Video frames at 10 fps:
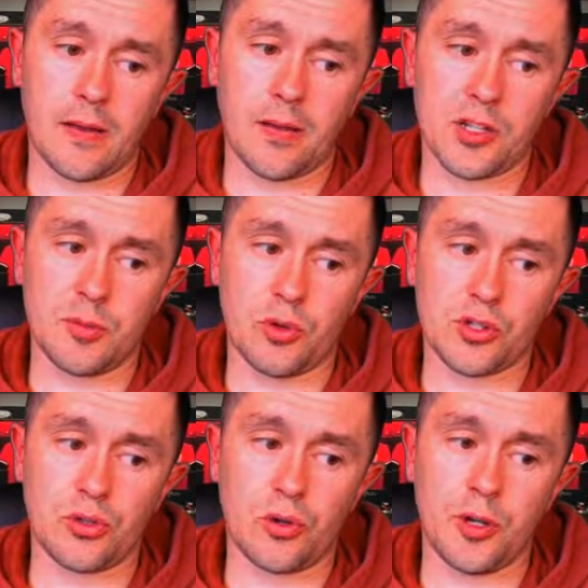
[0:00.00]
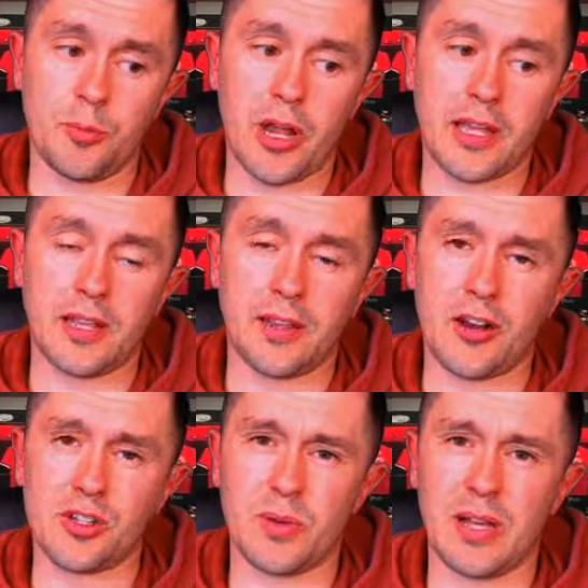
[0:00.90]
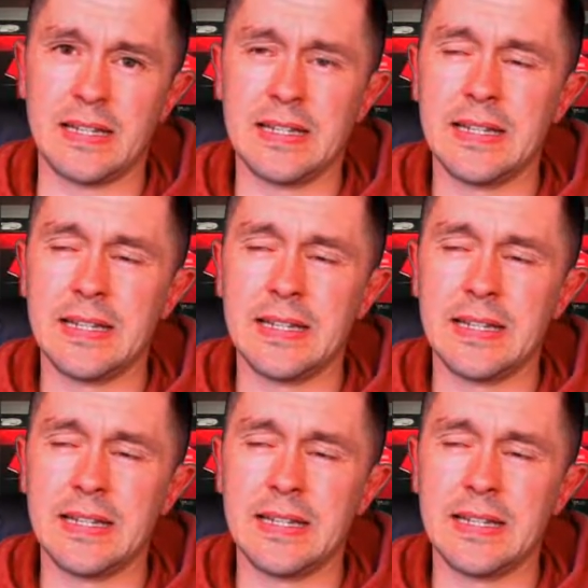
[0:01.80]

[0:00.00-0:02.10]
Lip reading: suppose story breaking there as well.